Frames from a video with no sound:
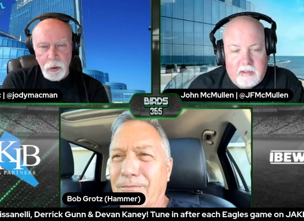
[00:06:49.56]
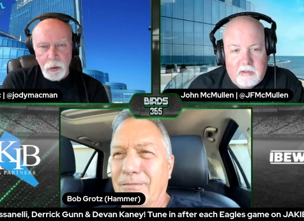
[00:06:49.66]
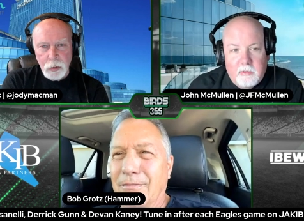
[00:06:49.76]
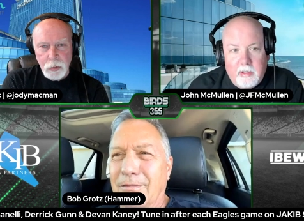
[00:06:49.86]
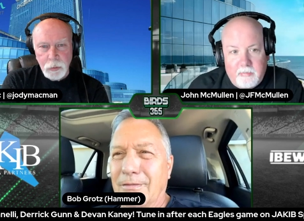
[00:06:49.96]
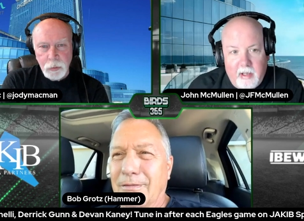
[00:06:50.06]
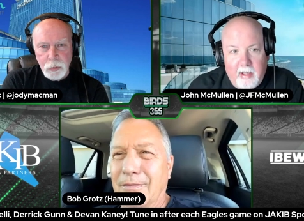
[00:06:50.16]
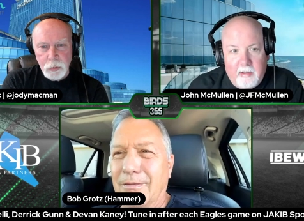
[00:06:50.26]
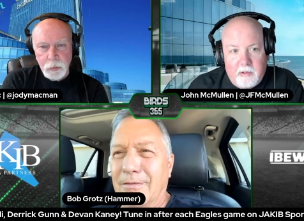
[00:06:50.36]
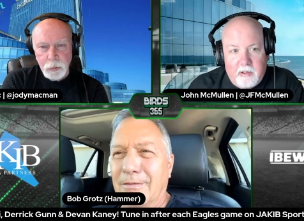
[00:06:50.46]
Speaker 1: three
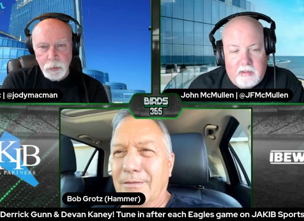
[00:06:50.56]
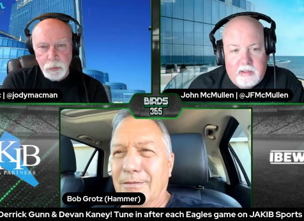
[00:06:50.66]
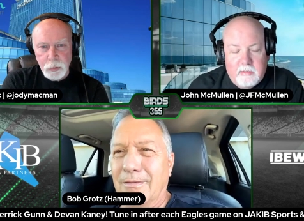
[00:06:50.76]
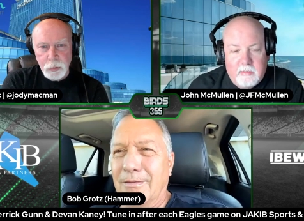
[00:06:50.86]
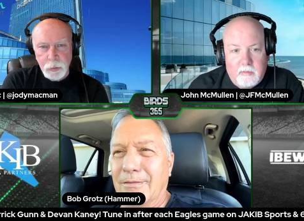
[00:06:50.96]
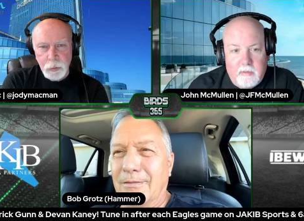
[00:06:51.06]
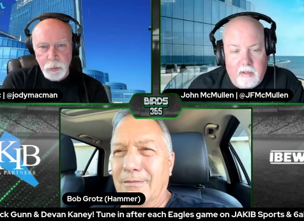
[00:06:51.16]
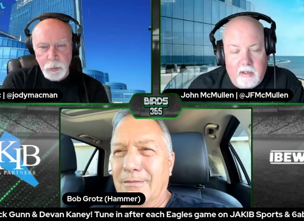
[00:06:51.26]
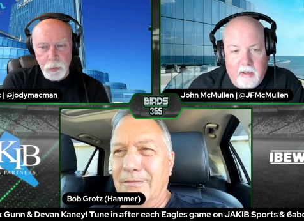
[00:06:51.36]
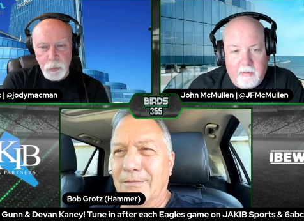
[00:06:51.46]
bad ones,
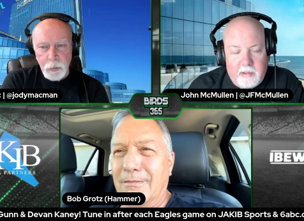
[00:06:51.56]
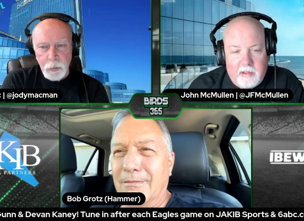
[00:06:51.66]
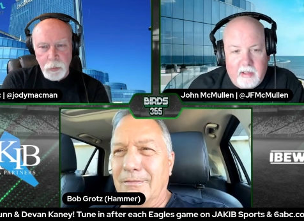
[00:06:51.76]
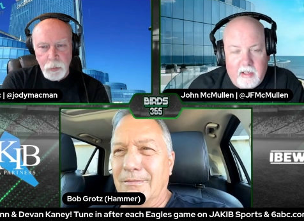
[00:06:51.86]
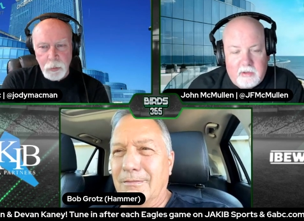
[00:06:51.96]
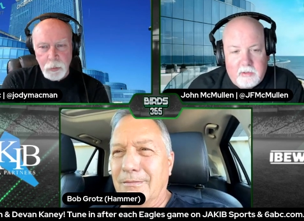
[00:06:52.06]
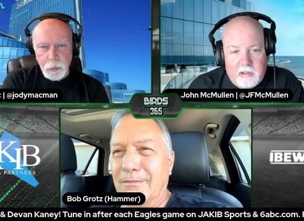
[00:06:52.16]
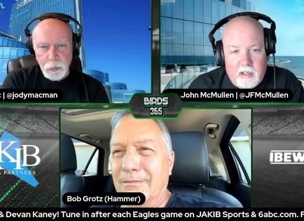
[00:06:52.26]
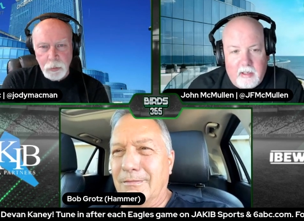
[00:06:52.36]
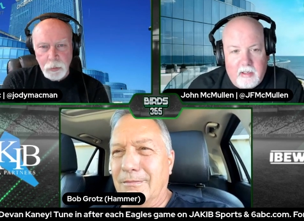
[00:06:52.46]
and then everything else was
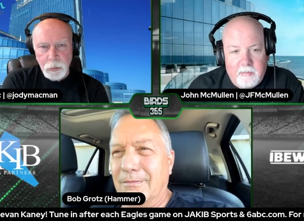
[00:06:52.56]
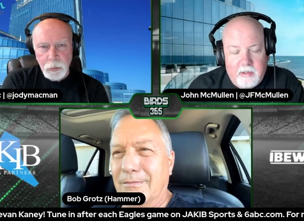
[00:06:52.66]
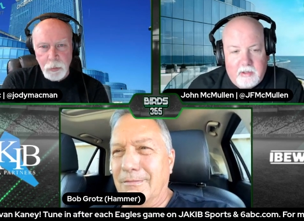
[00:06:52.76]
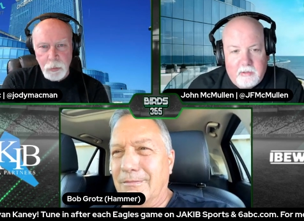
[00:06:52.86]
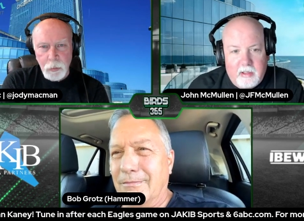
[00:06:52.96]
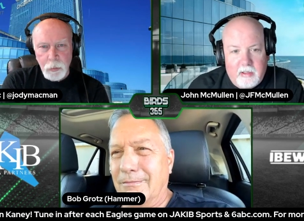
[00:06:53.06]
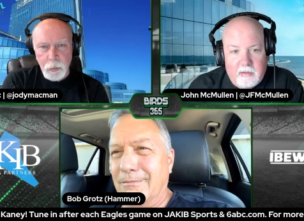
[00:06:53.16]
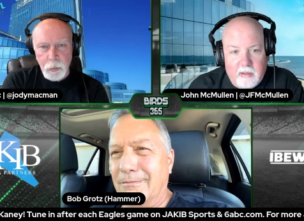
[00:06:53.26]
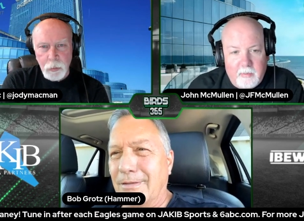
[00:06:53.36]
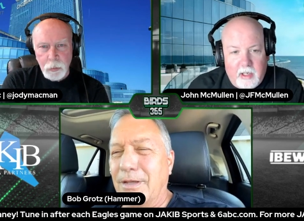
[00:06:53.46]
kind of in between.
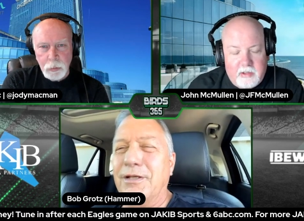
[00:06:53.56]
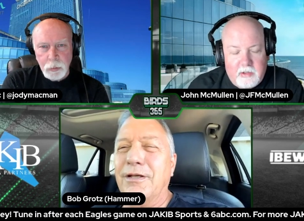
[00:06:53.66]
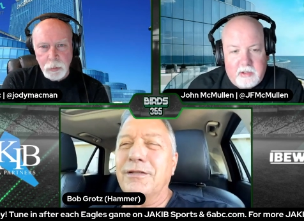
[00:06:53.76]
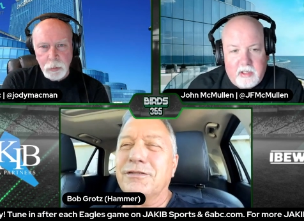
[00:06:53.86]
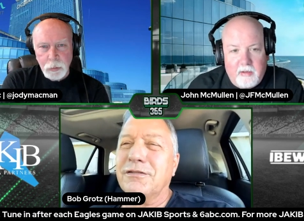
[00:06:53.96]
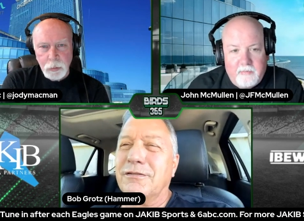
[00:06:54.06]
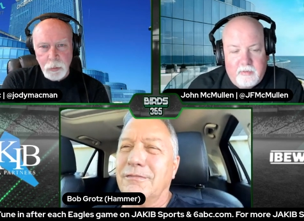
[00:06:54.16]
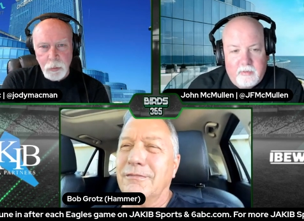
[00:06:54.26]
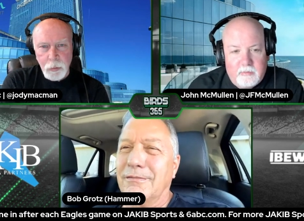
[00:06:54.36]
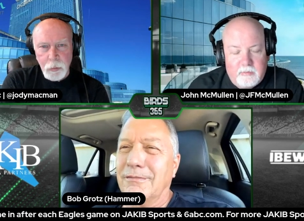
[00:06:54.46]
Am I he, too he's, tough?
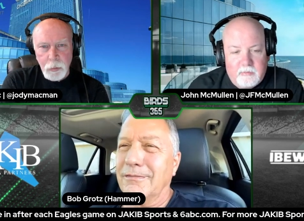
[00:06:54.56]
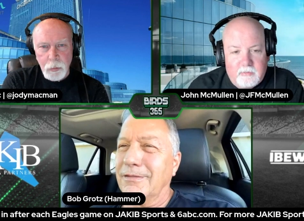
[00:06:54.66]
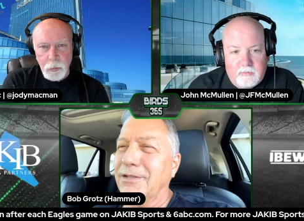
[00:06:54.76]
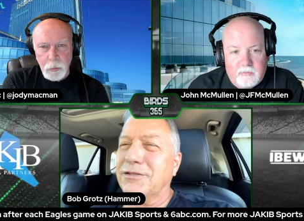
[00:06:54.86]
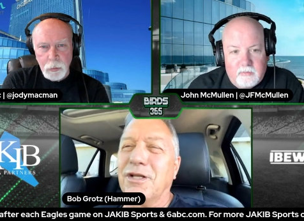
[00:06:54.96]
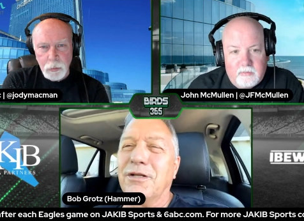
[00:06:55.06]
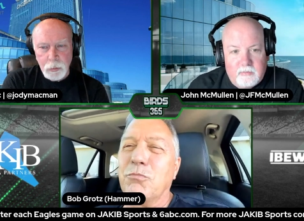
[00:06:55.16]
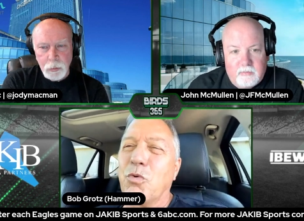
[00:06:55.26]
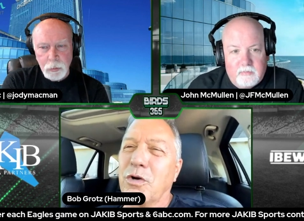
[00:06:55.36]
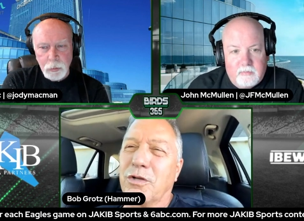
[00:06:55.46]
He's
Speaker 2: done
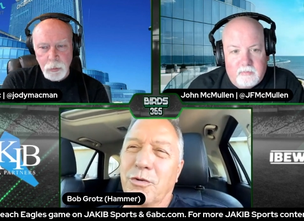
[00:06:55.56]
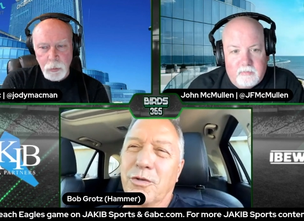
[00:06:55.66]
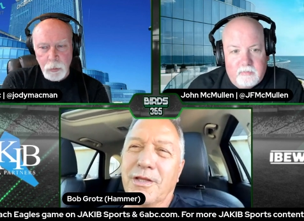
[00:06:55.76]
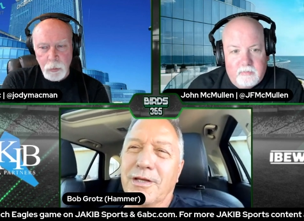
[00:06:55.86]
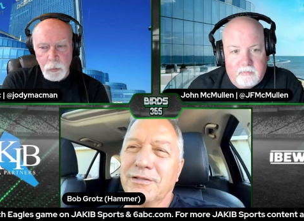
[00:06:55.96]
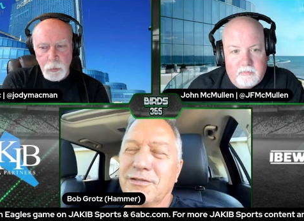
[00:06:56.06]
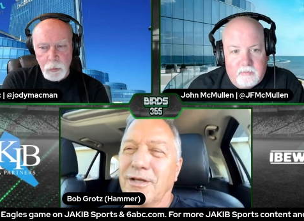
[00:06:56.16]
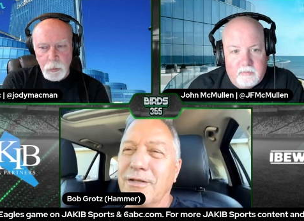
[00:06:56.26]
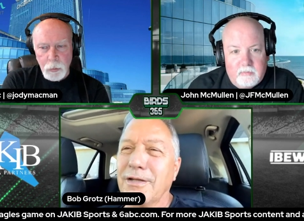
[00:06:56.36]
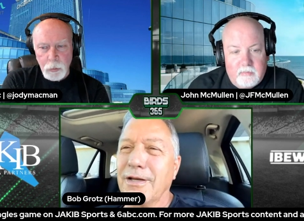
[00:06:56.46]
more good than he's
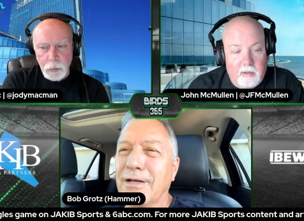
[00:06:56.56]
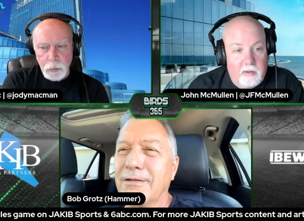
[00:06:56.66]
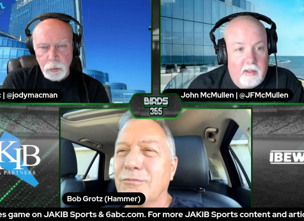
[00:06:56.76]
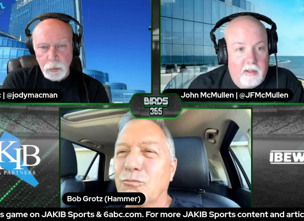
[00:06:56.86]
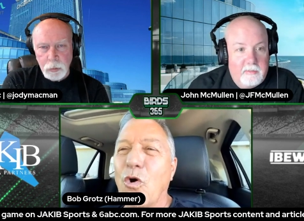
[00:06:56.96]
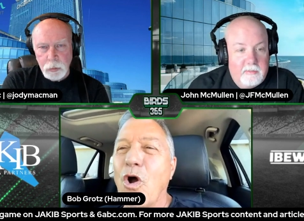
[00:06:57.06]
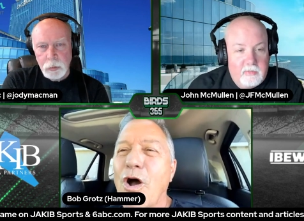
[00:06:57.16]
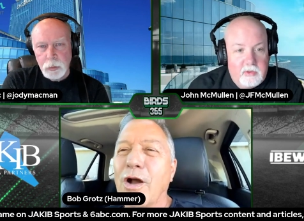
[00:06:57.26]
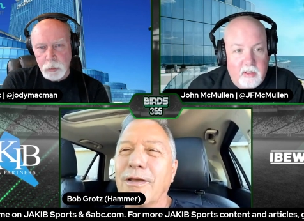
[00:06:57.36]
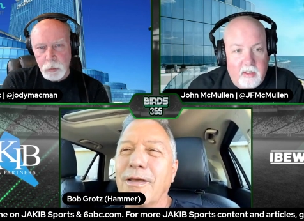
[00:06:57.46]
done uh, right.
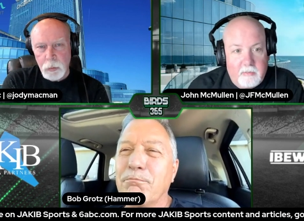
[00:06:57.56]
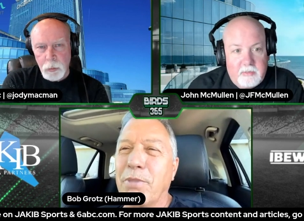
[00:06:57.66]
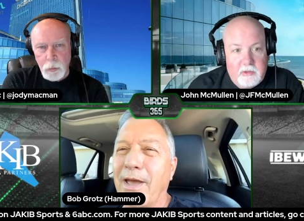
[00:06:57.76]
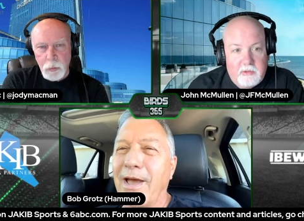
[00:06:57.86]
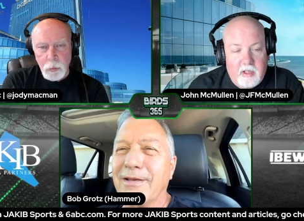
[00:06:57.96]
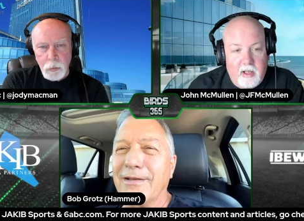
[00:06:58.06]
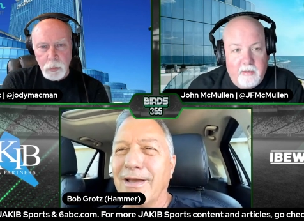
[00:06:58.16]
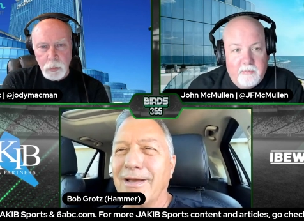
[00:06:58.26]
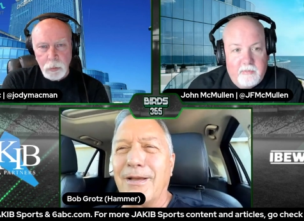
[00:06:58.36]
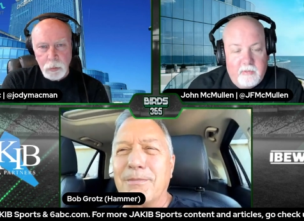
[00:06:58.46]
wrong. See, I'm bad. too tough.
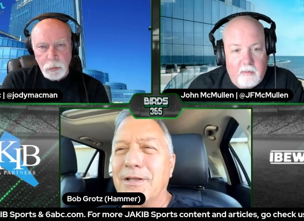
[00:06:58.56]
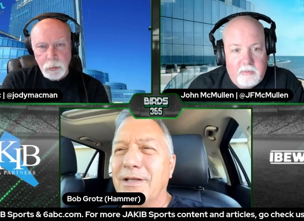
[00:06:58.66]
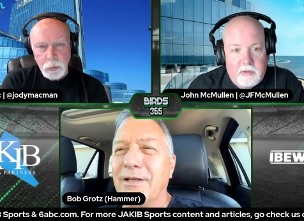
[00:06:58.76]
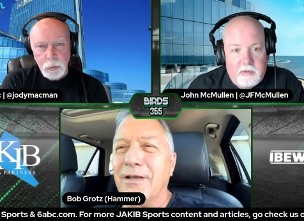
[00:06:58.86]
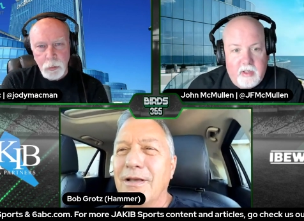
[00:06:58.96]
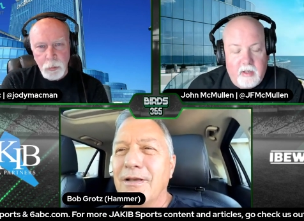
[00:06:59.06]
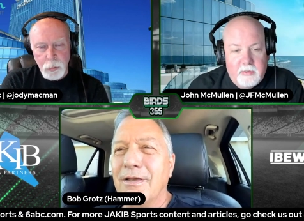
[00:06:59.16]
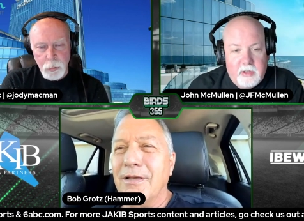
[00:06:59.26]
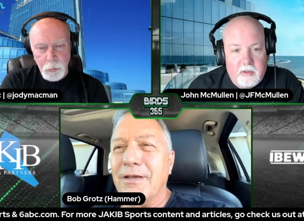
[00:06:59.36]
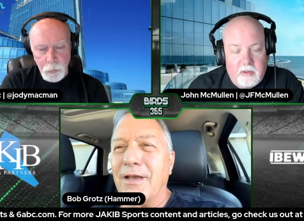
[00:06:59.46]
Yeah. I am he, too tough,
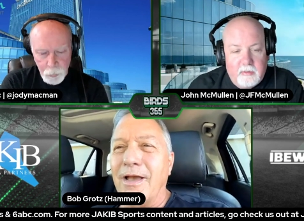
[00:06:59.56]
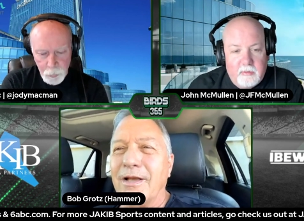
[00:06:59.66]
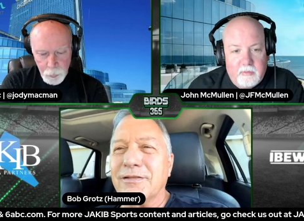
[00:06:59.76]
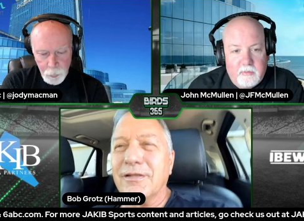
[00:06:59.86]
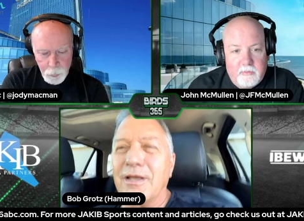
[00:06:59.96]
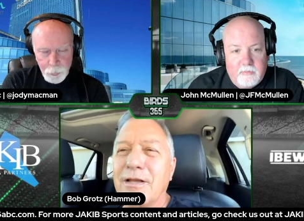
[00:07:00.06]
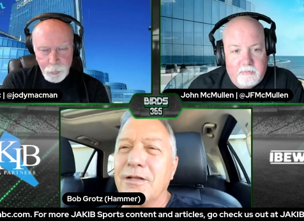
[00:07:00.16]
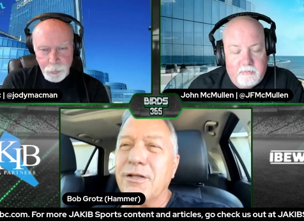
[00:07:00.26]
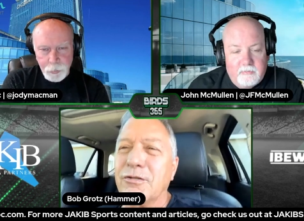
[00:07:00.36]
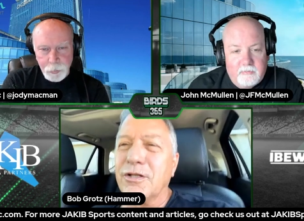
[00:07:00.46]
Joe. He has, and,
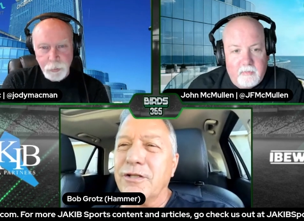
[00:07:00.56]
and you know, and